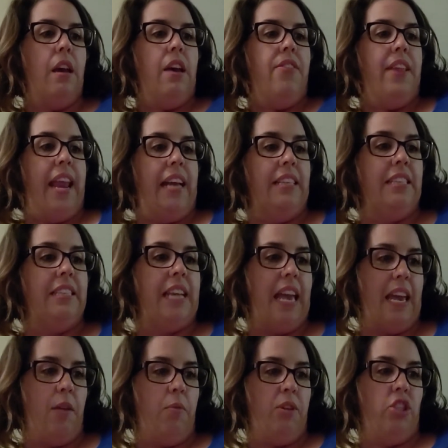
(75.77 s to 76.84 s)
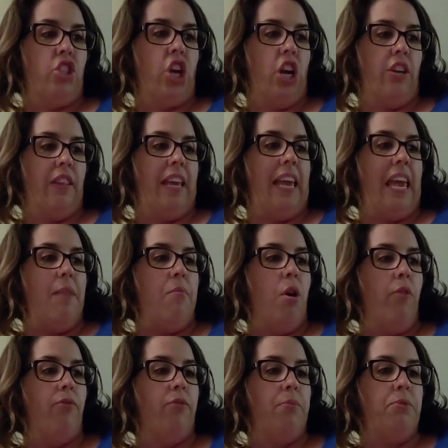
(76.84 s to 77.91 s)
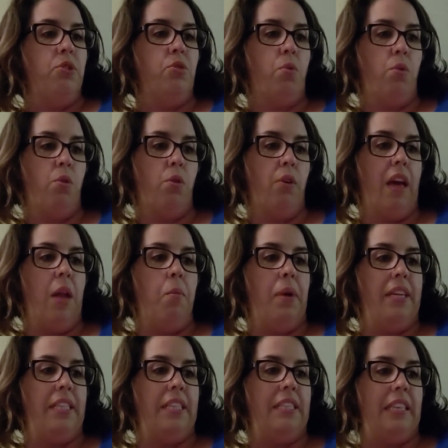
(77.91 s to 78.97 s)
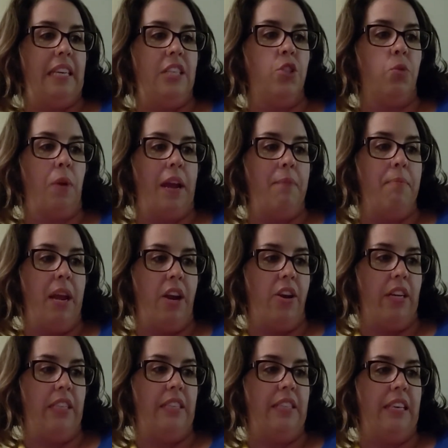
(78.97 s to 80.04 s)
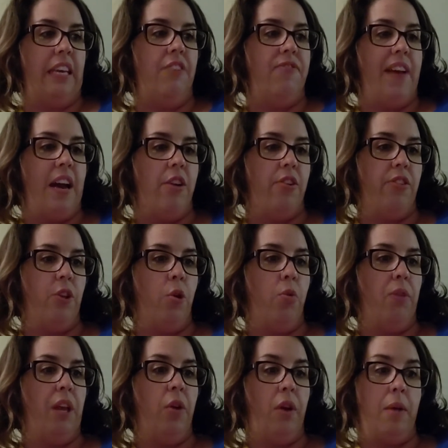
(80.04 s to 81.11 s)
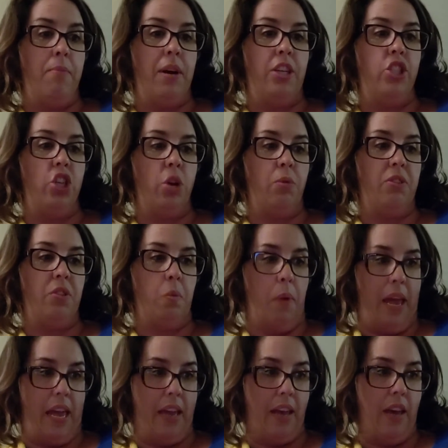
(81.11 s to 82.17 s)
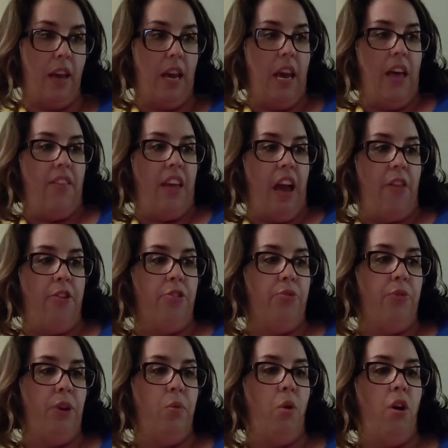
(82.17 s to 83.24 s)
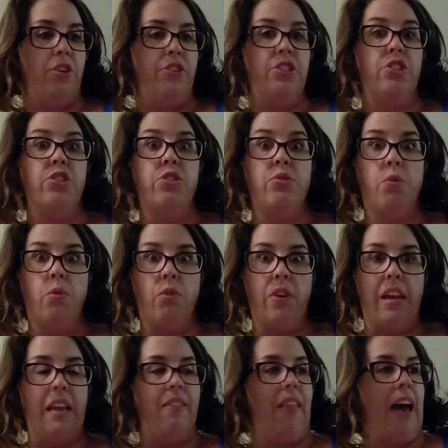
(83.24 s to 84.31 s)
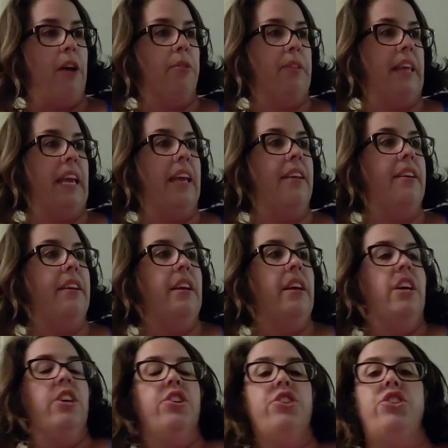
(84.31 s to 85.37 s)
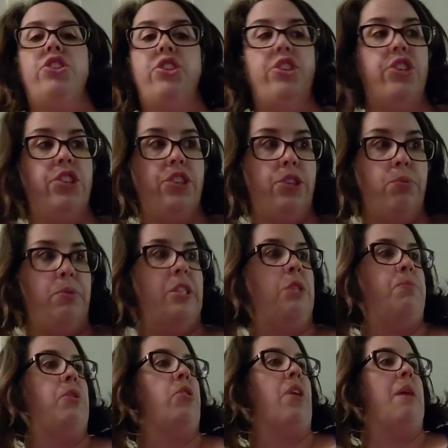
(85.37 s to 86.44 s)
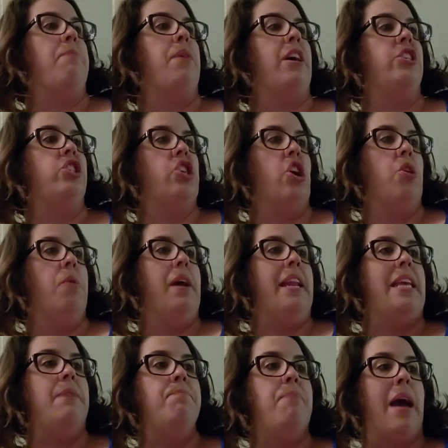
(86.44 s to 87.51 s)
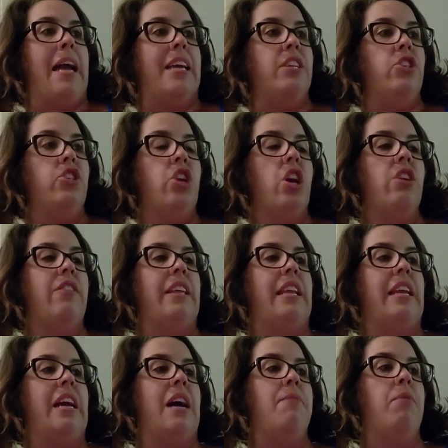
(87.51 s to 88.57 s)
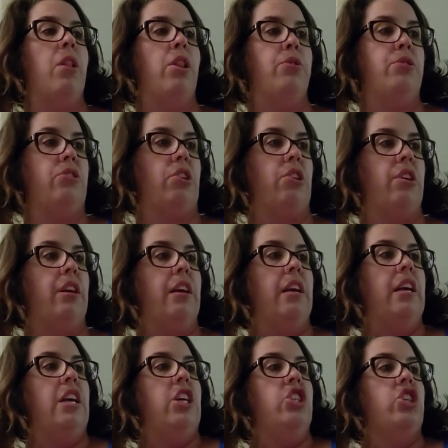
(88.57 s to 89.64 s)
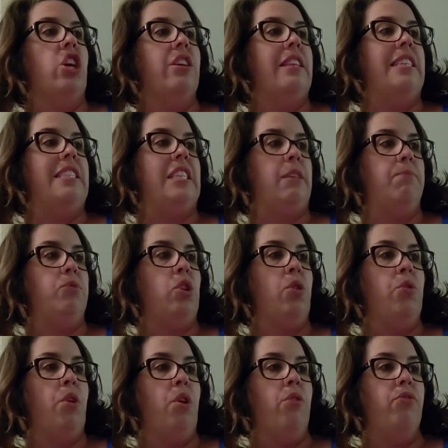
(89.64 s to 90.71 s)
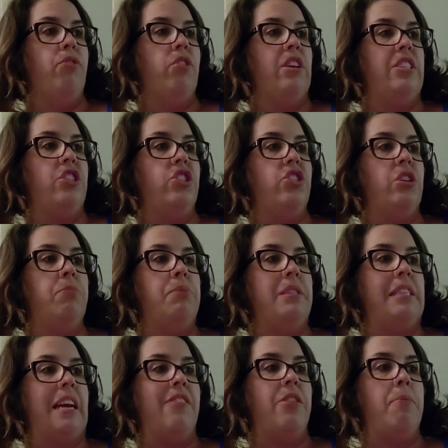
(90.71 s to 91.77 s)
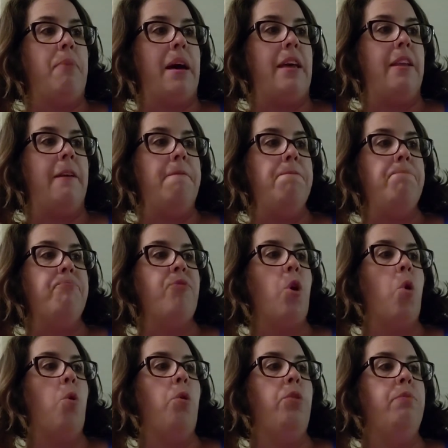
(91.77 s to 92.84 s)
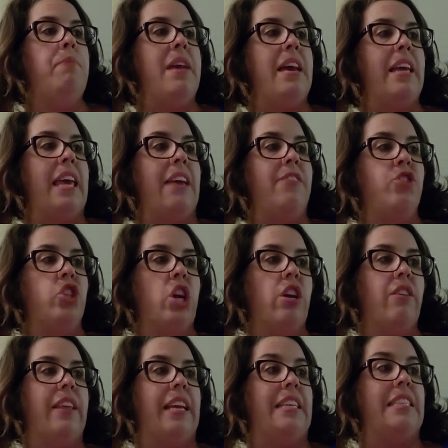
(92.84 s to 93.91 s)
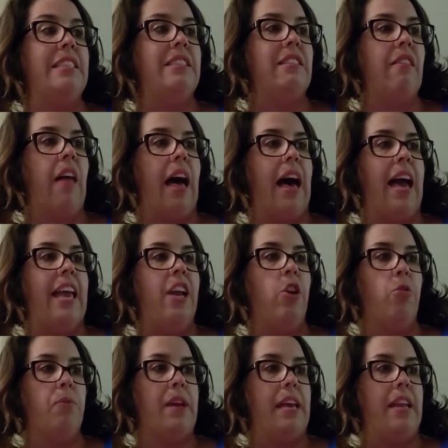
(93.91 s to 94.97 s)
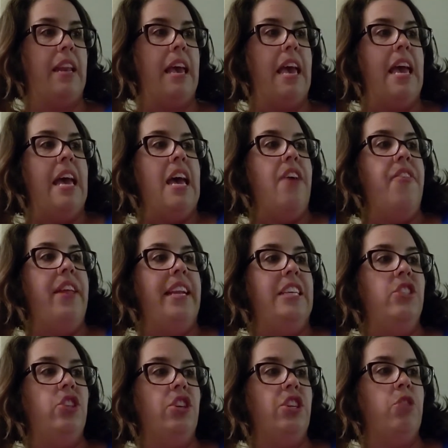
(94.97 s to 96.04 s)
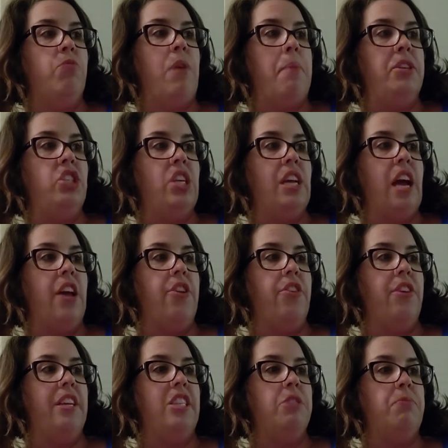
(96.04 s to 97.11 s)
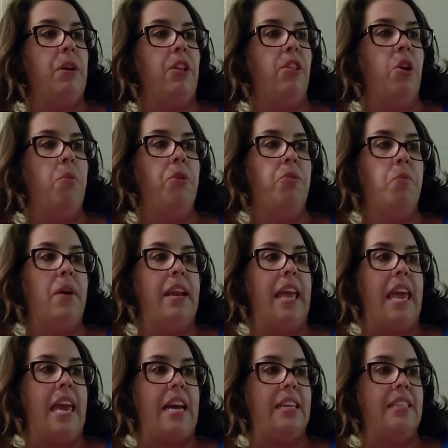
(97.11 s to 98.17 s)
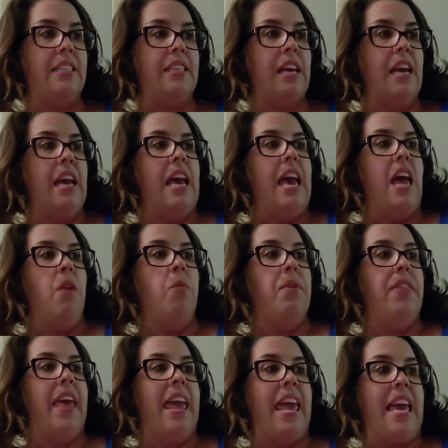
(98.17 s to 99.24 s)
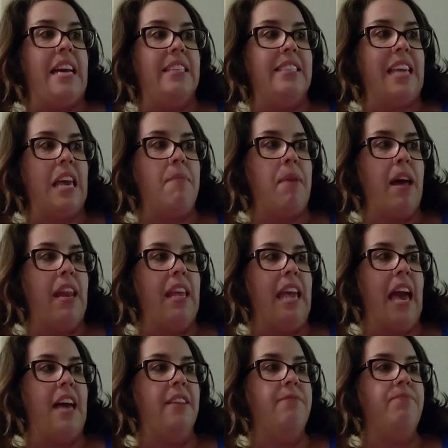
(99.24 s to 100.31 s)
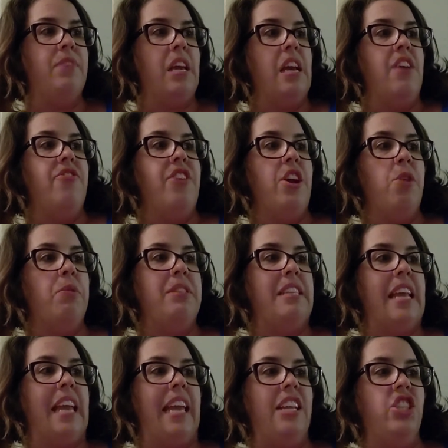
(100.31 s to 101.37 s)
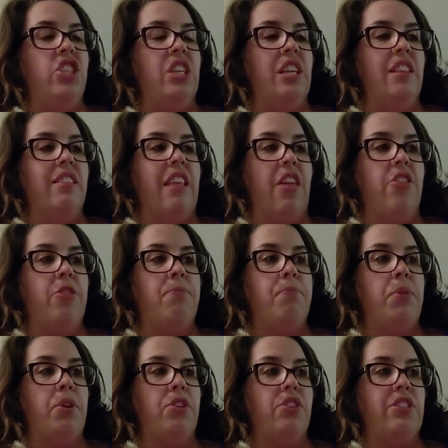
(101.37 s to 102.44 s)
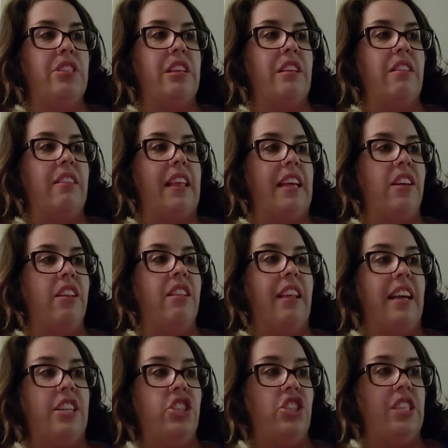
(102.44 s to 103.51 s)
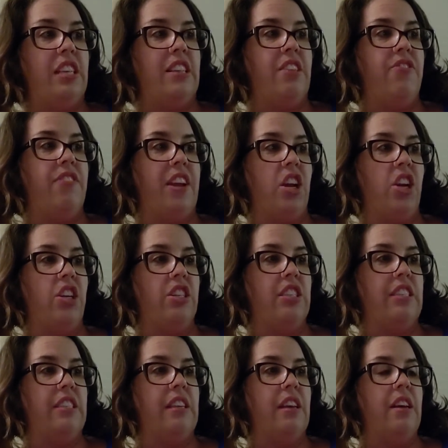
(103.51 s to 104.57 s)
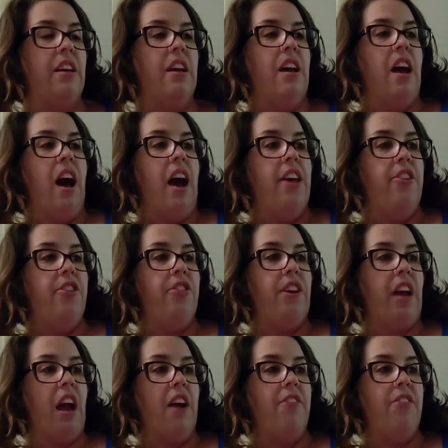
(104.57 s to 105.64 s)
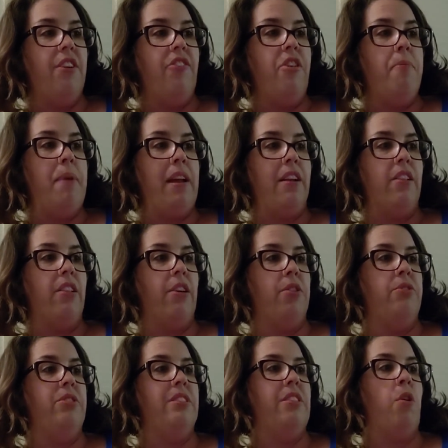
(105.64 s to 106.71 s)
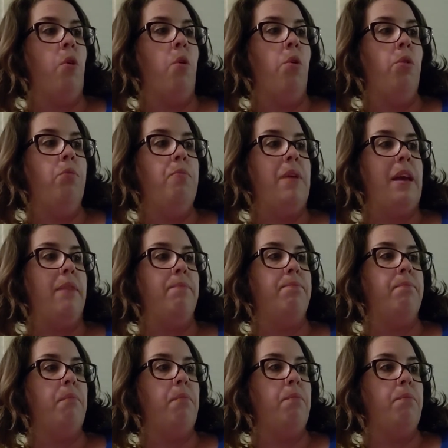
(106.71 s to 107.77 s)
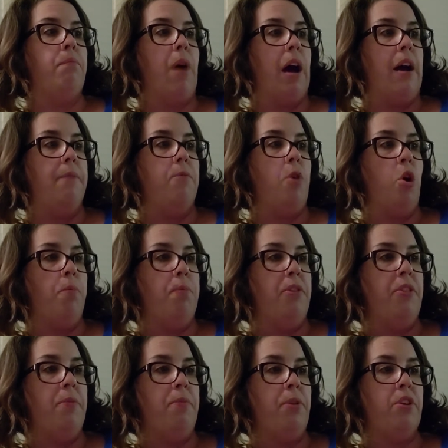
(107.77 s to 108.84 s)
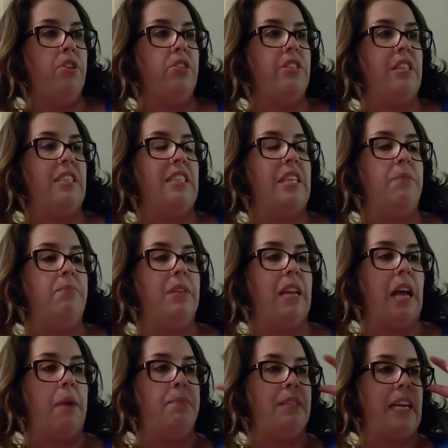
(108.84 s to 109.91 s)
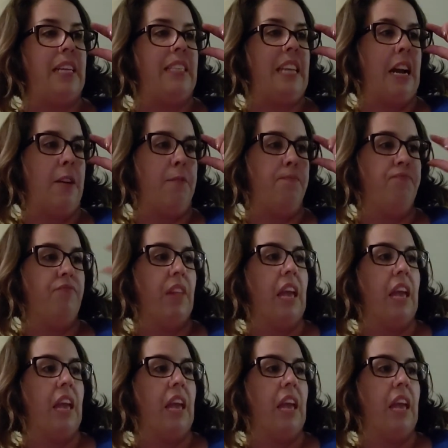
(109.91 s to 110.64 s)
The next day, when Charlie came home from school and went to see his grandparents, he found that only Grandpa Joe was awake. The other three were all snoring loudly. Shh whispered Grandpa Joe, and he beckoned Charlie to come closer. Charlie tiptoed over and stood beside the bed. The old man gave Charlie a sly grin, and then he started rummaging under his pillow with one hand. And when the hand came out again, there was an ancient leather purse cl- clutched in the fingers. Under the cover of the bedclothes, the old man um, opened the purse and tipped it upside down.